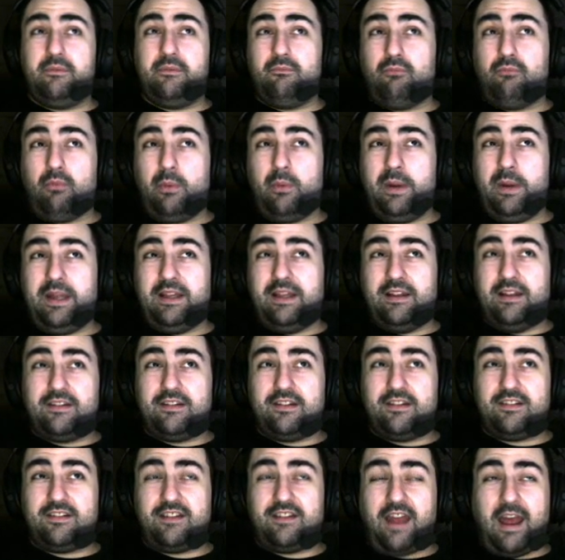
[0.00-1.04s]
weakness
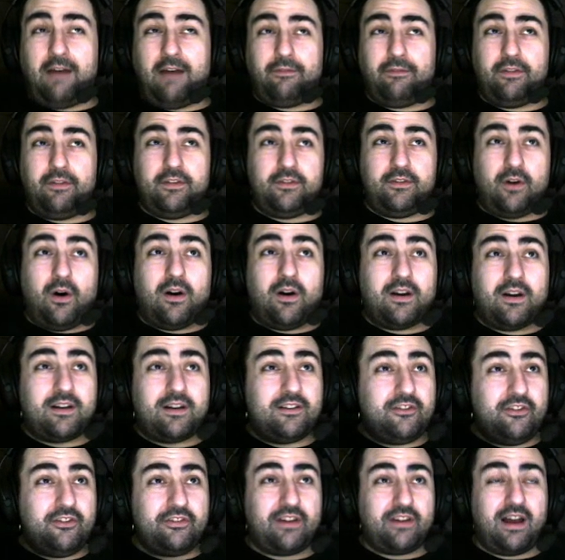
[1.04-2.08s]
is staff and dark.
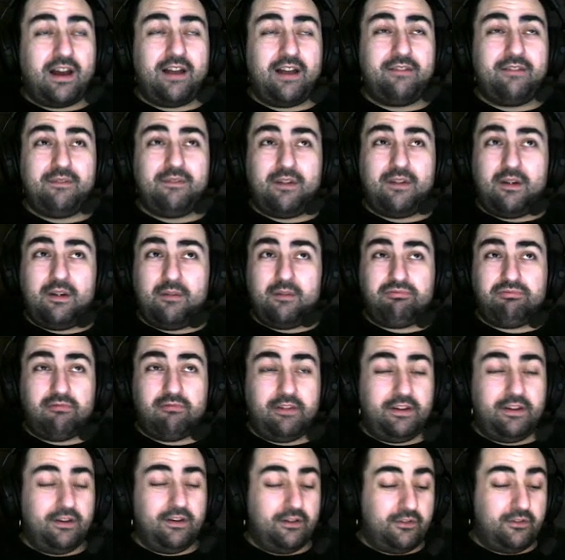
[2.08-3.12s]
She's got a
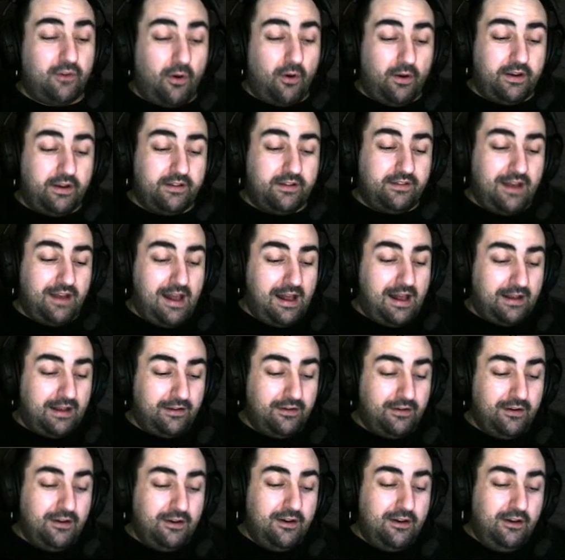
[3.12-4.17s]
pretty good dark attack.
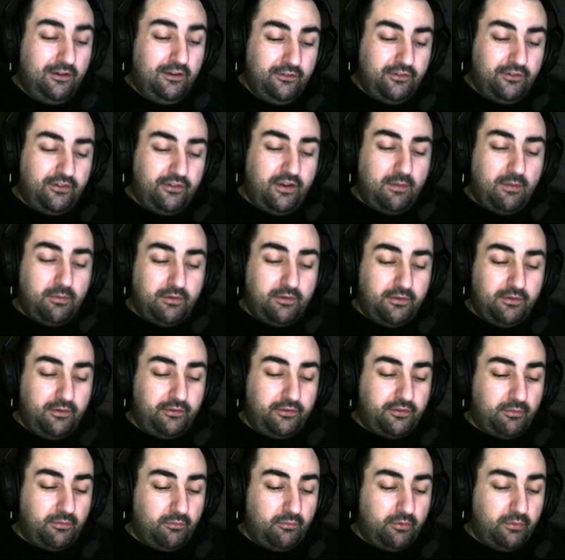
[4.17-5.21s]
She's able to do
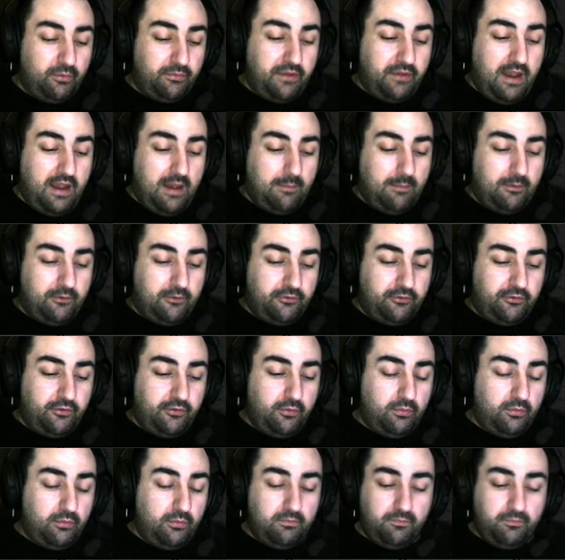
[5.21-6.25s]
some real damage
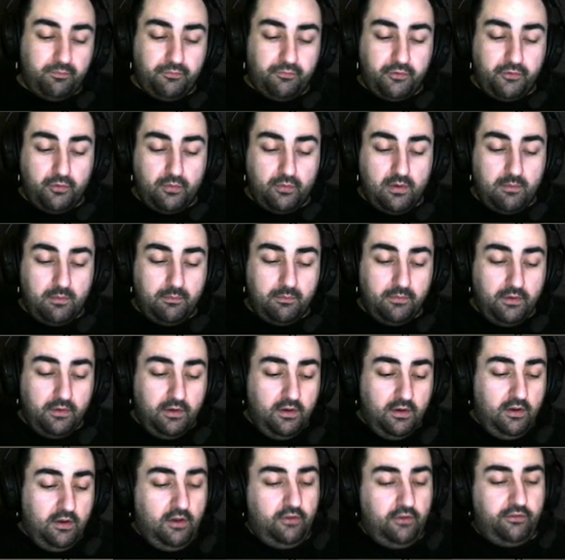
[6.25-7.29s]
to him.
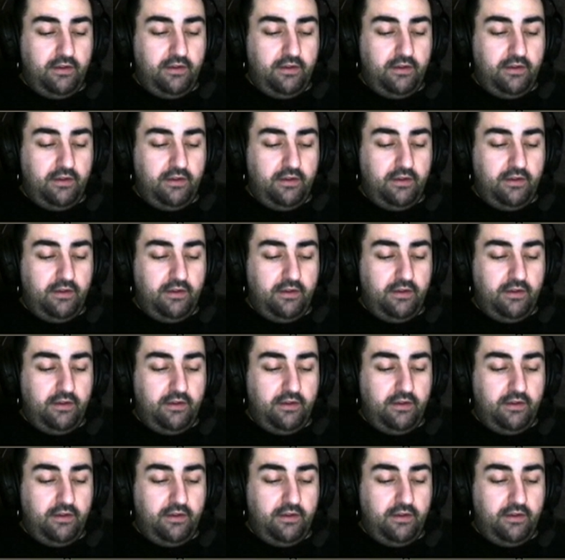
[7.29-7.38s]
So